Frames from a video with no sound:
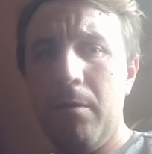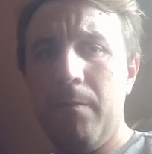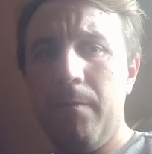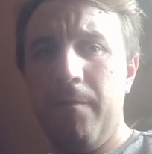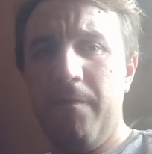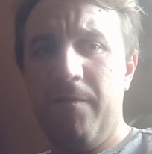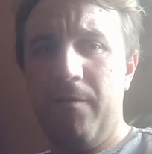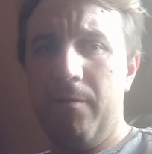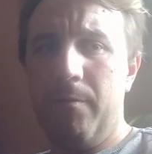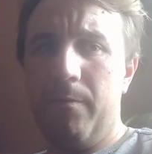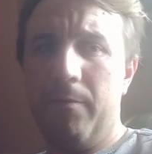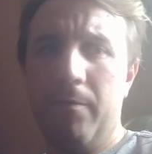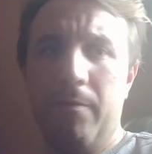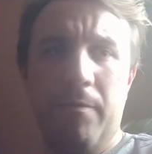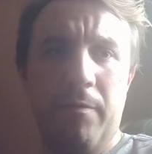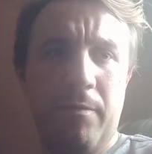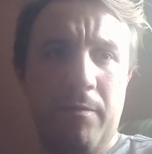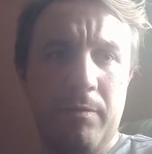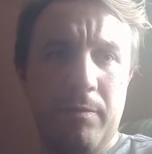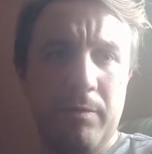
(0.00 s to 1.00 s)
football
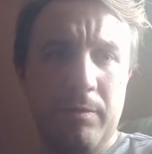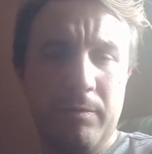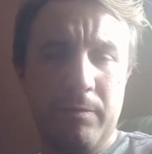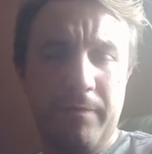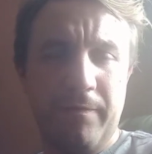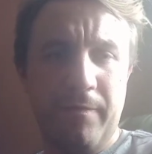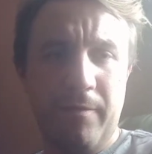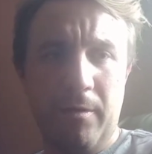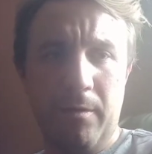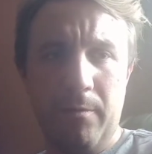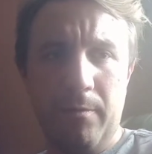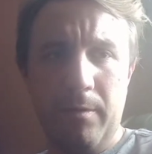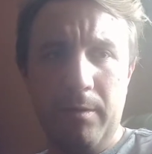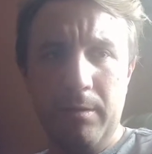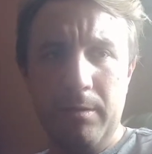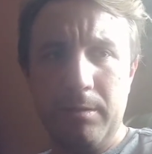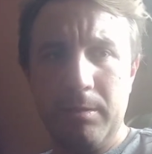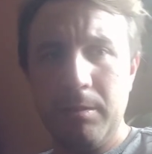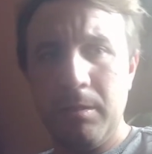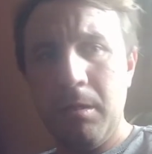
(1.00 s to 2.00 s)

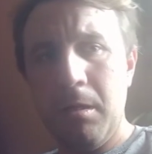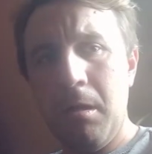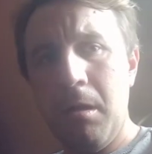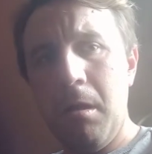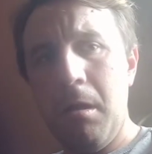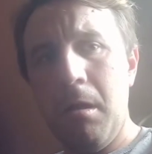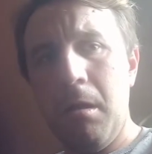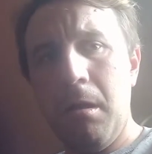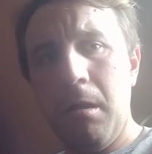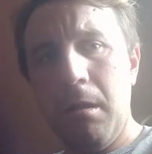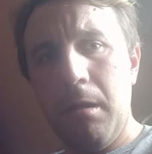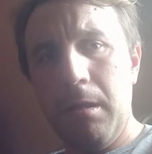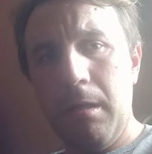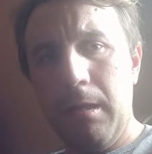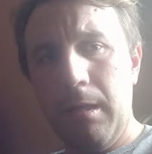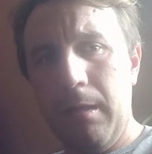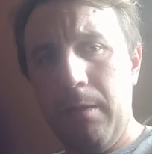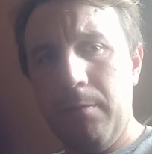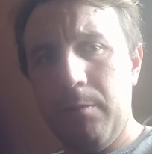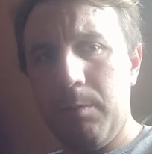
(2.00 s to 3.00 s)
forwards.
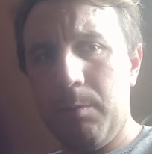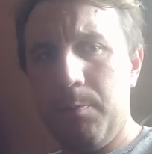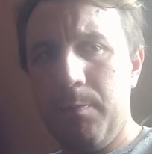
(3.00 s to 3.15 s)
He